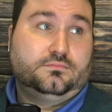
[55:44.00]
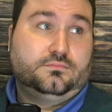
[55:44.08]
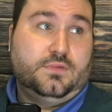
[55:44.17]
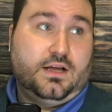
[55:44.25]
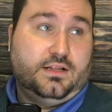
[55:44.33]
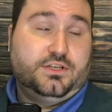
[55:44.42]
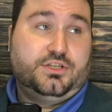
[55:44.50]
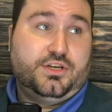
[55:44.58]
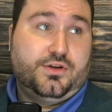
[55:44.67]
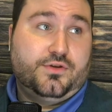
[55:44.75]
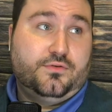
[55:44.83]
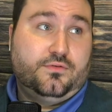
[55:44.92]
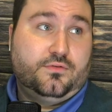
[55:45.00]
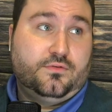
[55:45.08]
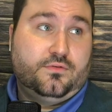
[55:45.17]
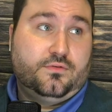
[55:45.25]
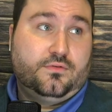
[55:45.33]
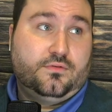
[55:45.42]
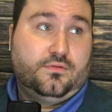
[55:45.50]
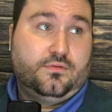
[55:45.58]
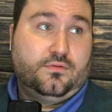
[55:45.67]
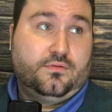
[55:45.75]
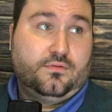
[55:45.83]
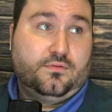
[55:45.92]
LSU,
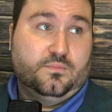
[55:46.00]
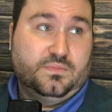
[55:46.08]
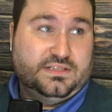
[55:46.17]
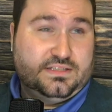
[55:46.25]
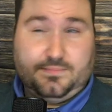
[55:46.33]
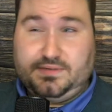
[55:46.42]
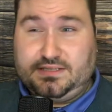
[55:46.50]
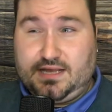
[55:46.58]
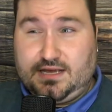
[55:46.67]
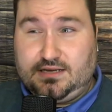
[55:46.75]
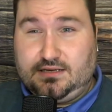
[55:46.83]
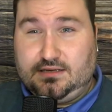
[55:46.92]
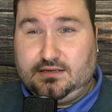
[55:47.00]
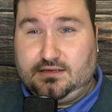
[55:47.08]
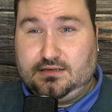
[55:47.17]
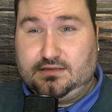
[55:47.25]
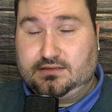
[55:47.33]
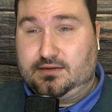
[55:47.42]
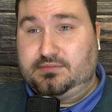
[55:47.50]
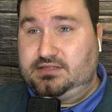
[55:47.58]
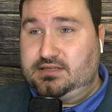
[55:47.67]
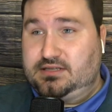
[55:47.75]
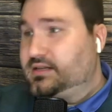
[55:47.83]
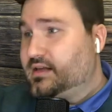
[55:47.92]
Mississippi State,
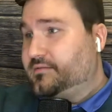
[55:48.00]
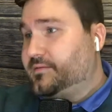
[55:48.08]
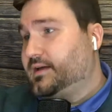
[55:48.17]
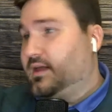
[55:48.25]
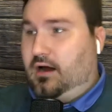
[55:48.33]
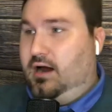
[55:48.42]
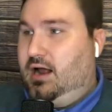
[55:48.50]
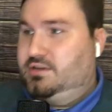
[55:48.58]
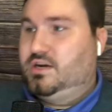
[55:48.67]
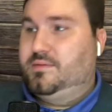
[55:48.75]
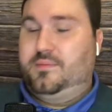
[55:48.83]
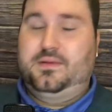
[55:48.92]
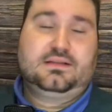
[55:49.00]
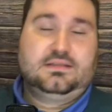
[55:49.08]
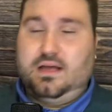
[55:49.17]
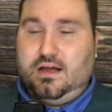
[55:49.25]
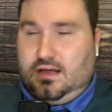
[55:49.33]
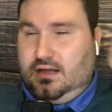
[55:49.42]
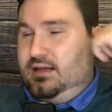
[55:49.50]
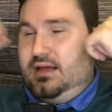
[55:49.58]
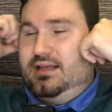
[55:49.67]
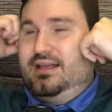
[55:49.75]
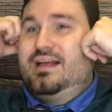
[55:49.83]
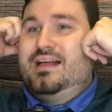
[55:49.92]
something to that effect. All right, I tried my best.
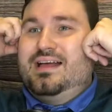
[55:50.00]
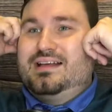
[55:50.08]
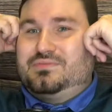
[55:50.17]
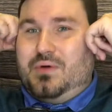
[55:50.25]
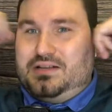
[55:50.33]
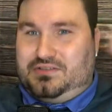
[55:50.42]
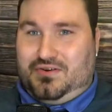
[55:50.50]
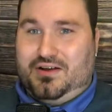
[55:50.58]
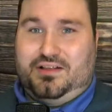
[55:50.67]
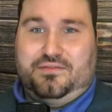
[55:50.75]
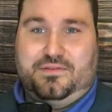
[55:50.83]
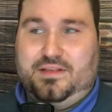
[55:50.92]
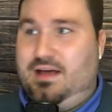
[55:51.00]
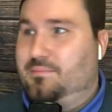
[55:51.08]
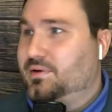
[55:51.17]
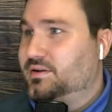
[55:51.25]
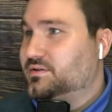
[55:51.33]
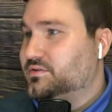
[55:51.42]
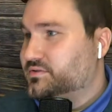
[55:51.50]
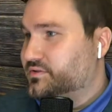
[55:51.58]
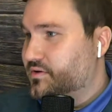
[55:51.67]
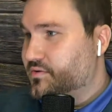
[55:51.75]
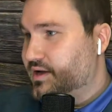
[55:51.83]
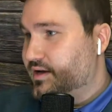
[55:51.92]
It's way too early for that, but who
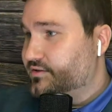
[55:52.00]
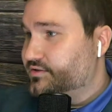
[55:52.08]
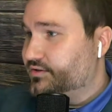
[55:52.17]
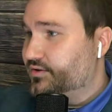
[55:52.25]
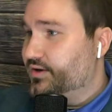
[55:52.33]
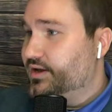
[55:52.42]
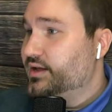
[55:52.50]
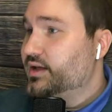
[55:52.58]
cares? Screw it.